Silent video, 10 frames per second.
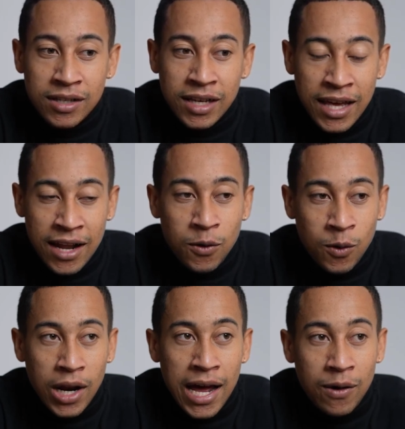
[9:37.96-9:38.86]
get it
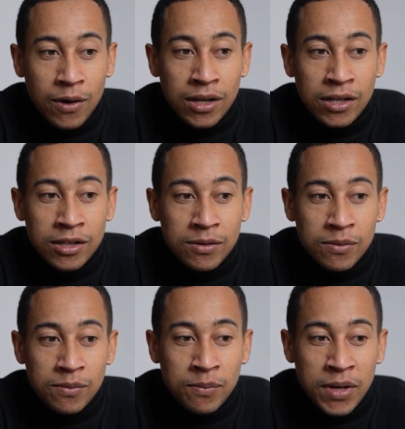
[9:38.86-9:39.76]
all out and
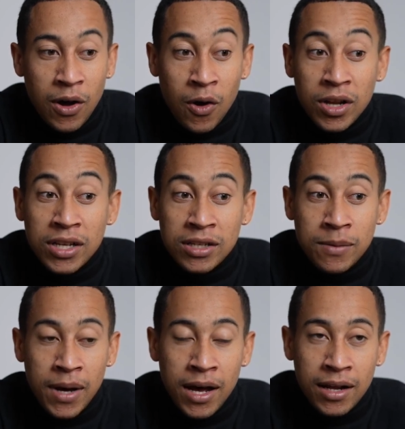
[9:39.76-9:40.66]
be honest
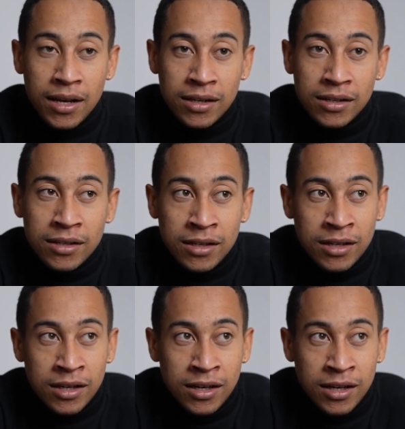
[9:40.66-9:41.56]
about it and
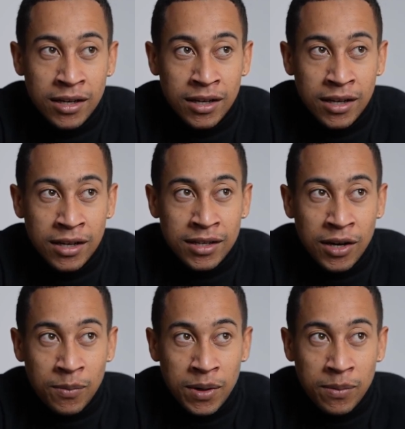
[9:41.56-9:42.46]
tell
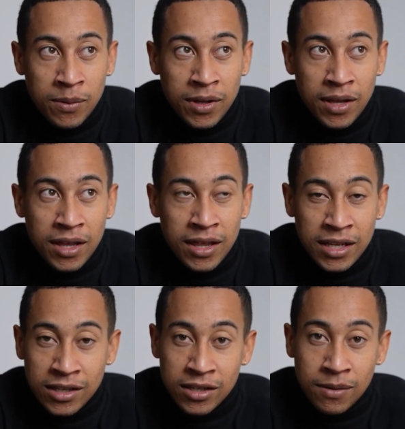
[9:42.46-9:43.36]
people that
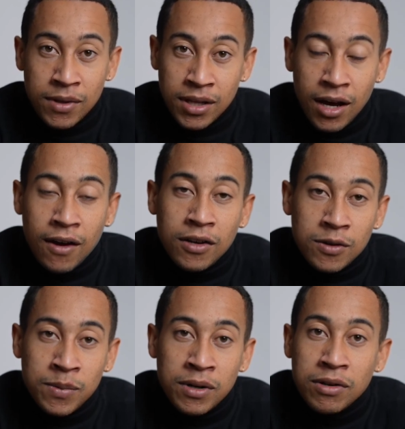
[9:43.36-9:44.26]
this is something that I
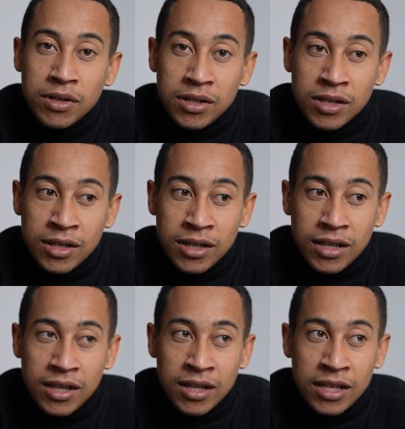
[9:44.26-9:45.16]
experienced and
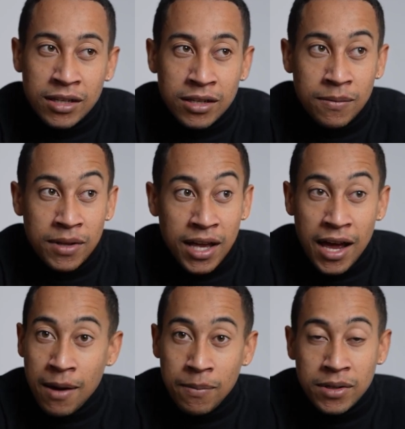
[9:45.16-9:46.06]
this is something that
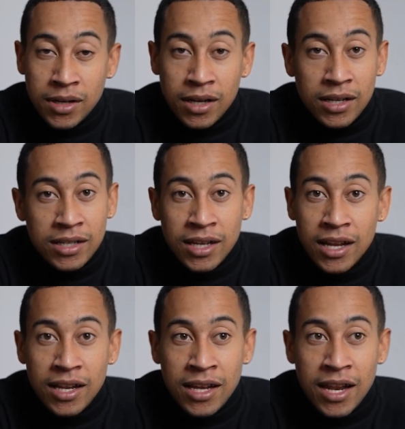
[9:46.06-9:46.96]
happens, like I
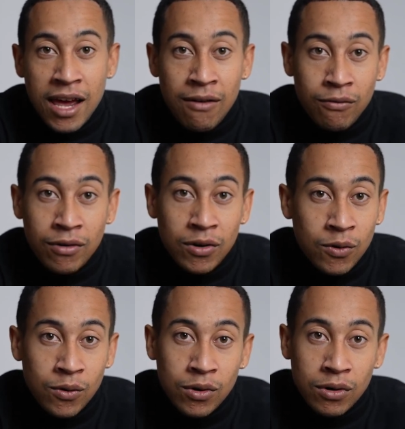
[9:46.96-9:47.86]
said, in every
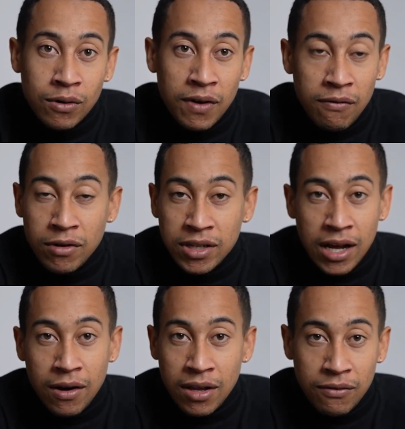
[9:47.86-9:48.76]
corner of every
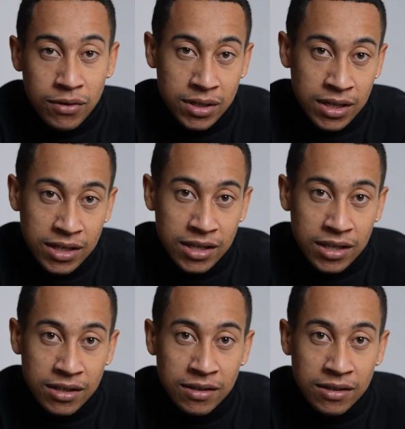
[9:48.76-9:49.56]
town, every city.